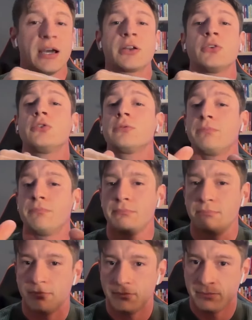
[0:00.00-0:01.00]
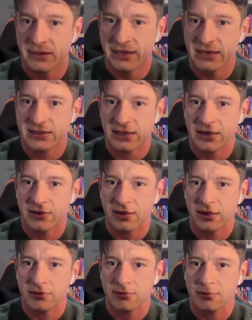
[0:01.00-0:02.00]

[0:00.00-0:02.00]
I don't do BS like that.